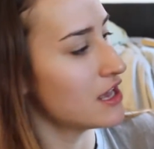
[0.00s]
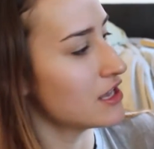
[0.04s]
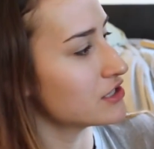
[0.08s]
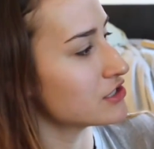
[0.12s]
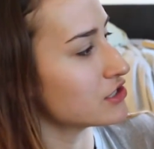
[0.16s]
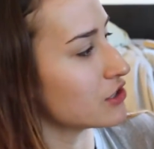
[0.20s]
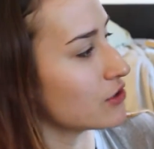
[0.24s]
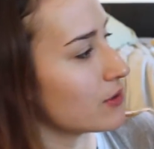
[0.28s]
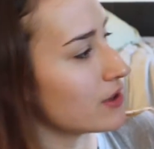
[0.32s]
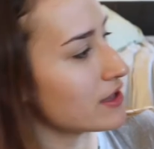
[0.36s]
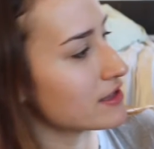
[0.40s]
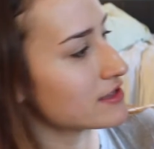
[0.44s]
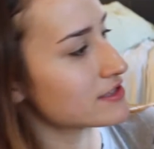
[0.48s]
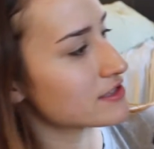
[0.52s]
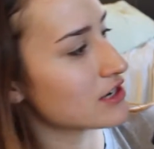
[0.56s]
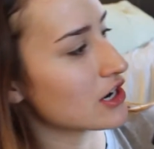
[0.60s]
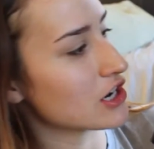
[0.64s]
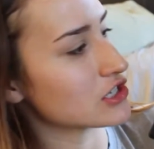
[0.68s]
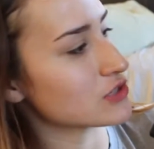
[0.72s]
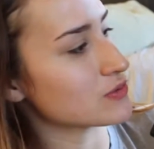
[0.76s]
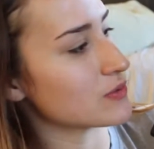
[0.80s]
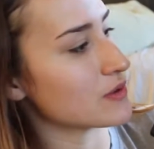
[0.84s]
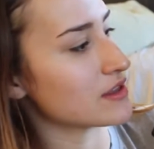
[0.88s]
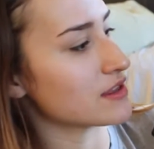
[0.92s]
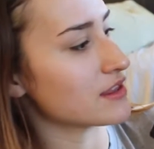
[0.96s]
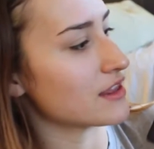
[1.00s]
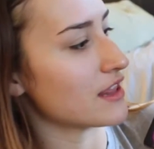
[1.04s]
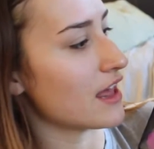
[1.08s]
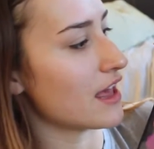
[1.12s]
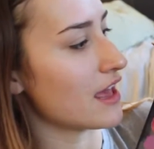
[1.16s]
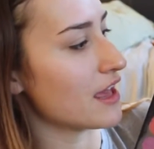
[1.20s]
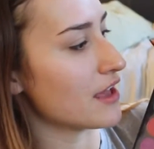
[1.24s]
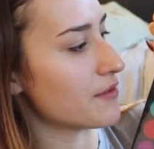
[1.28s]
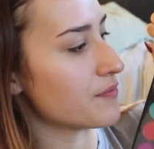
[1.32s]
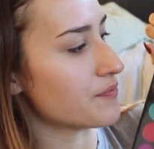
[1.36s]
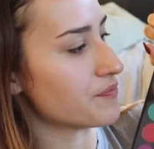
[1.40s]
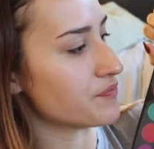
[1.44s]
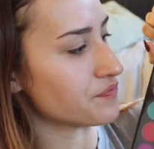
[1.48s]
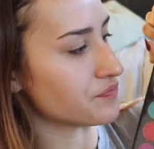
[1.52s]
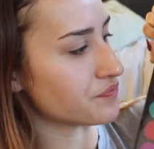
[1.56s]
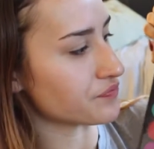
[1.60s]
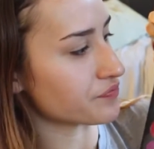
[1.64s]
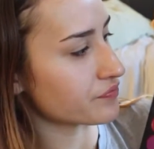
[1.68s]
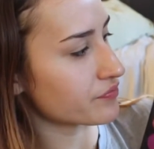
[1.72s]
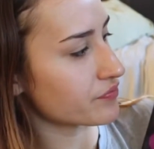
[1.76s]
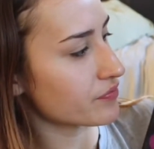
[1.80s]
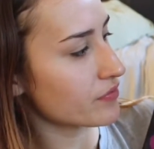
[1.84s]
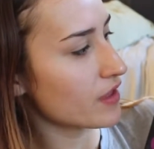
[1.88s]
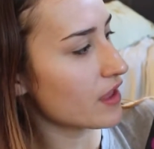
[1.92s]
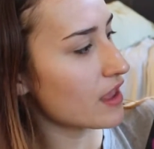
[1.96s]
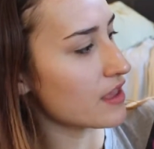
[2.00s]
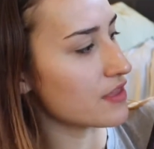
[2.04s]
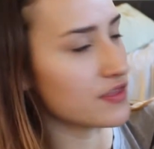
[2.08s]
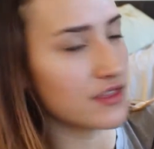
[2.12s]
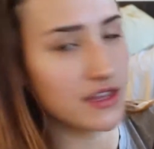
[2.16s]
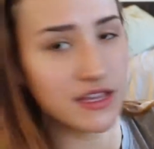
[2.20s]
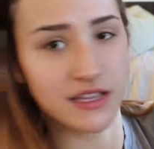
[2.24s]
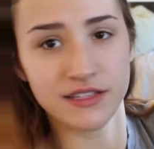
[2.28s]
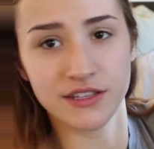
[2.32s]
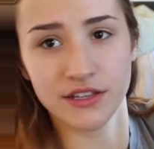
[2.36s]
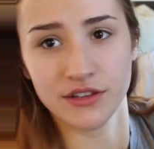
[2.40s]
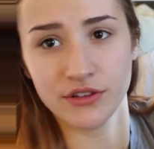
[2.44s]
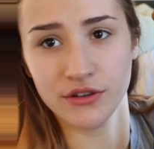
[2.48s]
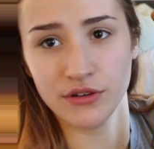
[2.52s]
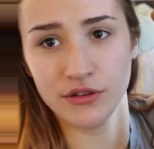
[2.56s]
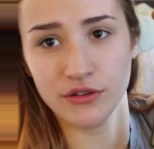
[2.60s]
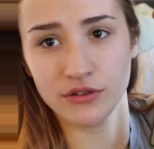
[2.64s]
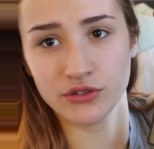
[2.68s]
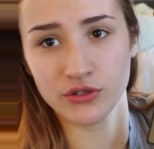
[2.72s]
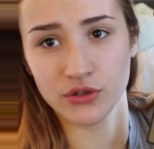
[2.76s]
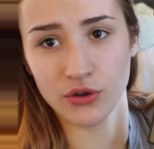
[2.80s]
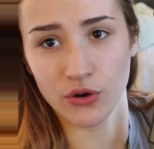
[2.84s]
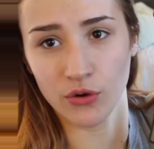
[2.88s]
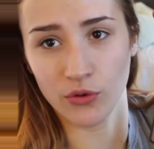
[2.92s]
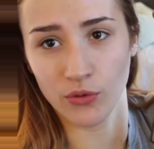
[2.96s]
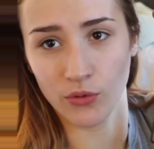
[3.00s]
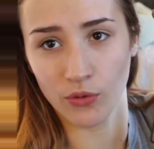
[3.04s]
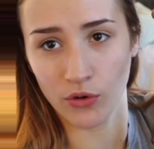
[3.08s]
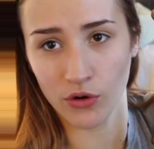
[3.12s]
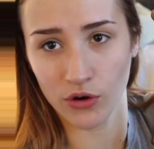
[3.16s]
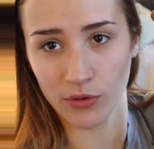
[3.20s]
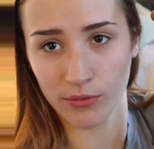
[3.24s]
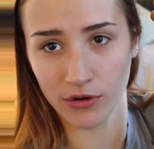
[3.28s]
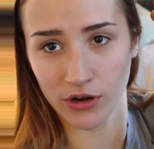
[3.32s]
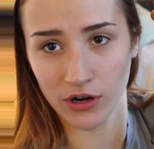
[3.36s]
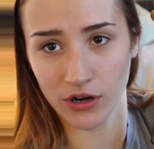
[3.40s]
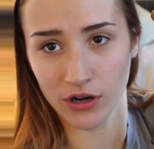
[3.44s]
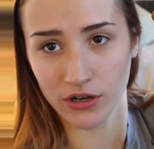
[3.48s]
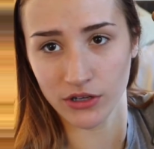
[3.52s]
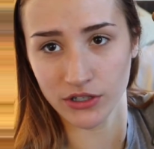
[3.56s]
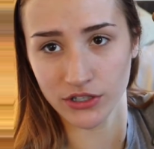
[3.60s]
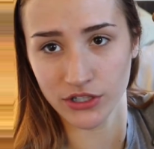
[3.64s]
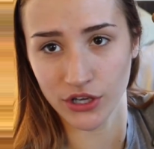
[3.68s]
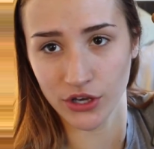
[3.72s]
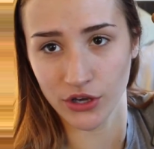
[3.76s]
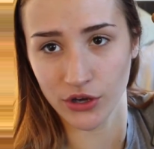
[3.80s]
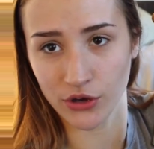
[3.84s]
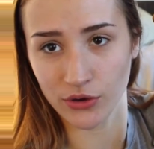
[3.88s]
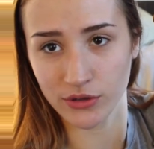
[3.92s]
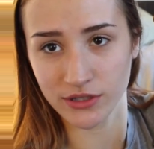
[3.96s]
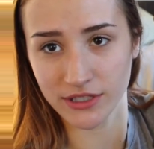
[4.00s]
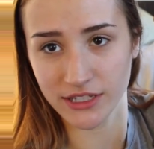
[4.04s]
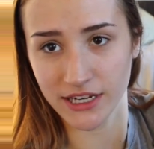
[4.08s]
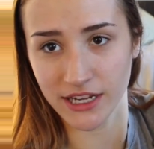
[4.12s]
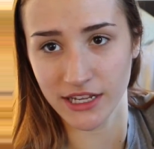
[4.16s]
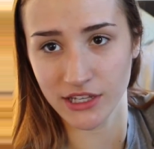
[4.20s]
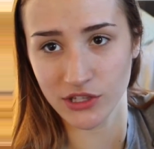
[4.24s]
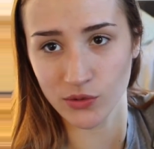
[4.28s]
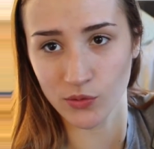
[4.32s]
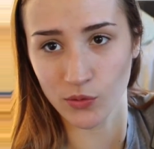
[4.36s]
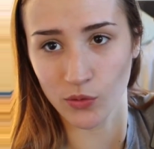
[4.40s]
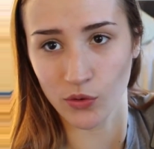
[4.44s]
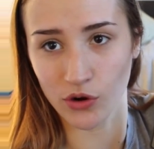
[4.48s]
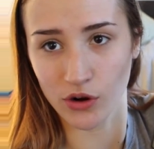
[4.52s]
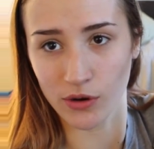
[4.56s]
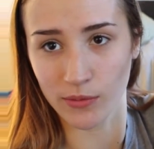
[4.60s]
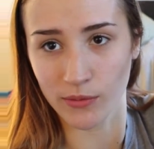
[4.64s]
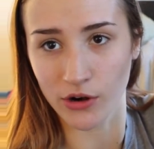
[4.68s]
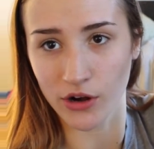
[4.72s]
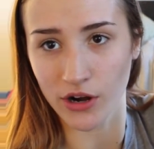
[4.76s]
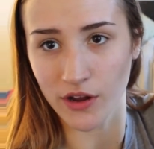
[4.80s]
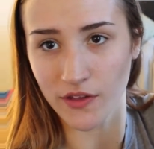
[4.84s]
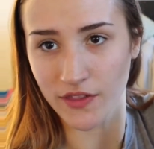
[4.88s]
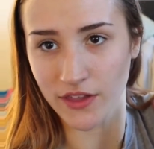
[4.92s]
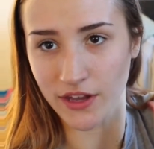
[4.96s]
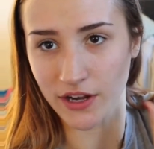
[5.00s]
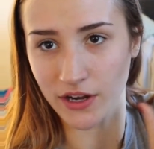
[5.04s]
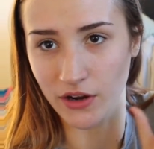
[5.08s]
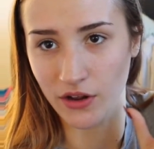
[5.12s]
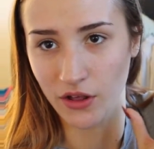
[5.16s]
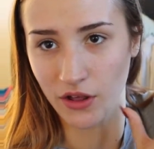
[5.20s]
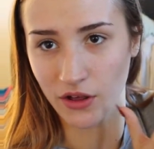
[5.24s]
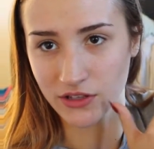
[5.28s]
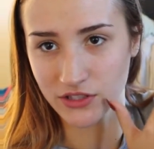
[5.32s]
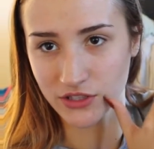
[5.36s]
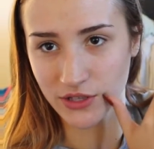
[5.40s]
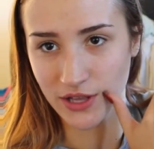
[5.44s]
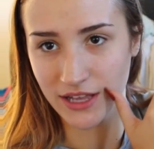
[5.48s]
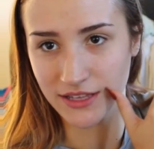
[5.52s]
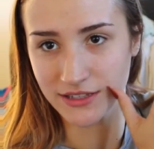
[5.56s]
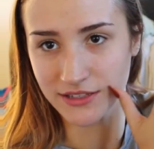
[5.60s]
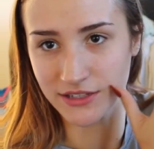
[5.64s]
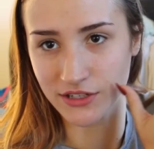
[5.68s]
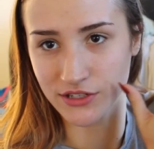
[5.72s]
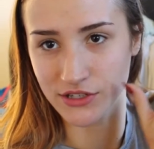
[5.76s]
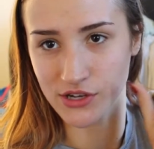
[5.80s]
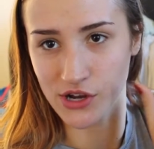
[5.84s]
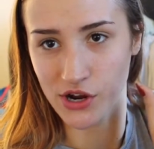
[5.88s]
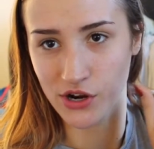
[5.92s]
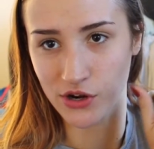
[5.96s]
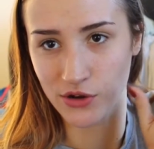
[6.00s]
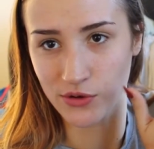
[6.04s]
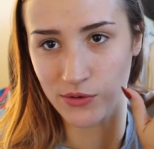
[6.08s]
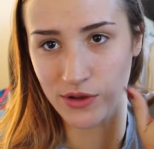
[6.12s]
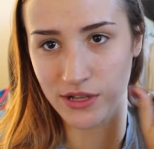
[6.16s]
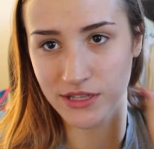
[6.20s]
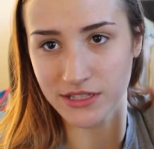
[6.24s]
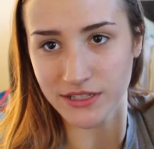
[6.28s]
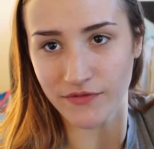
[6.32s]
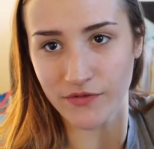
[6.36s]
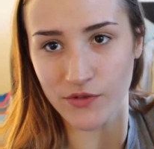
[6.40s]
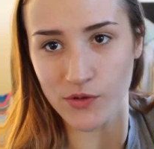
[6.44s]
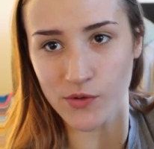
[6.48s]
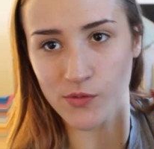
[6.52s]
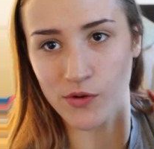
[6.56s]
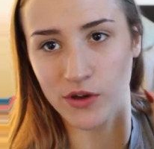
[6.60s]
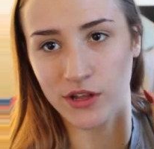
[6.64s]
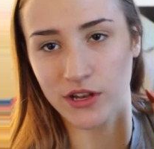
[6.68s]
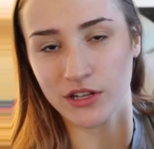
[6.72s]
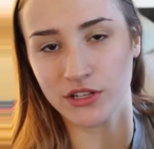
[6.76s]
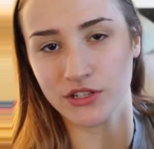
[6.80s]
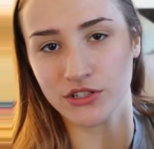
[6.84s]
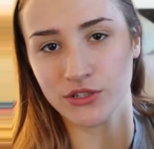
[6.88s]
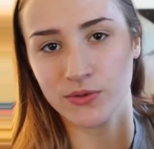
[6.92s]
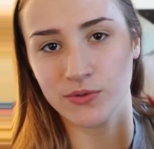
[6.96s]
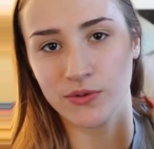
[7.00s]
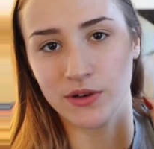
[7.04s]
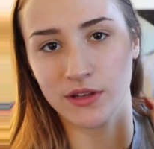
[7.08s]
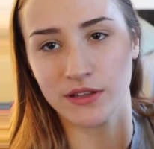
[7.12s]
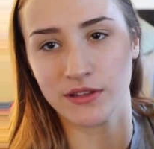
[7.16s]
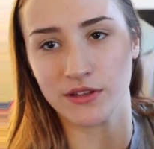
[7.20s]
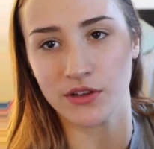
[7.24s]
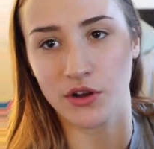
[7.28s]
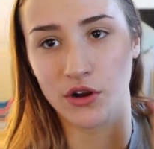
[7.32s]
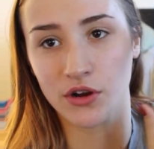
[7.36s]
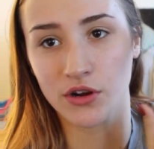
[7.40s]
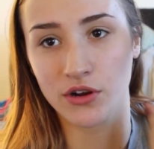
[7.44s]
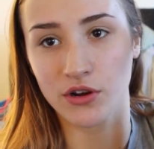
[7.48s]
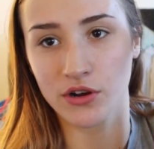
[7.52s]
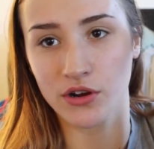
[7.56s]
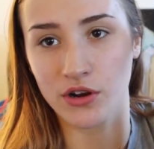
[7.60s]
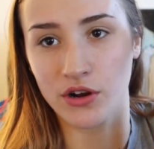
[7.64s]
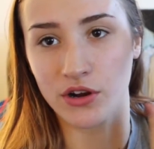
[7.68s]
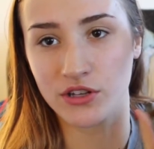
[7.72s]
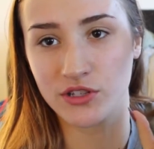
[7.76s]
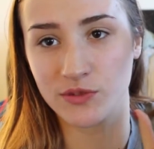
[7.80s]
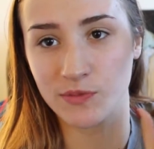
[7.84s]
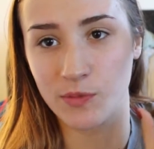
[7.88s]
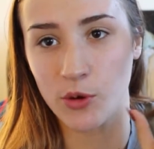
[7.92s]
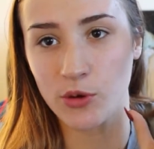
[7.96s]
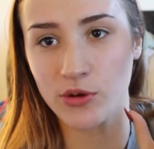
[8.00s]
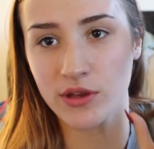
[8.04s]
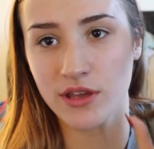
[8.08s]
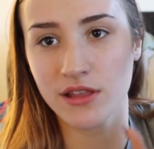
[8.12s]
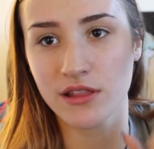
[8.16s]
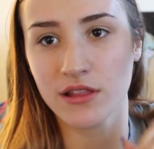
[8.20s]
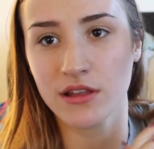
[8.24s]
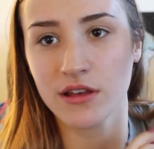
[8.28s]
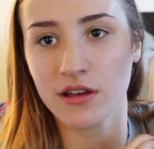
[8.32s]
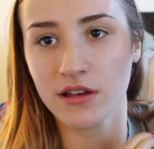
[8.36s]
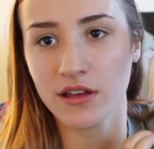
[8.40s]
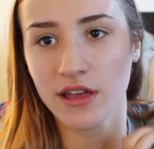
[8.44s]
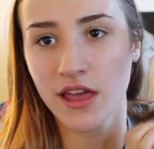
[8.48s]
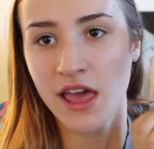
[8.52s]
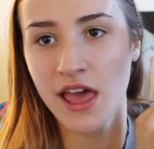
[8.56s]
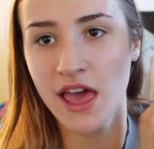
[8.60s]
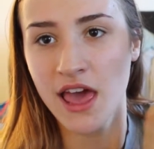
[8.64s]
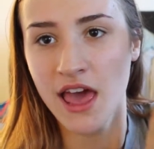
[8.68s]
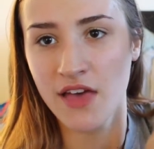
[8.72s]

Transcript: So it starts with like these neutral warmer tones, and it gets warmer, and then it also has the dark ones if you want to do a darker smoky look.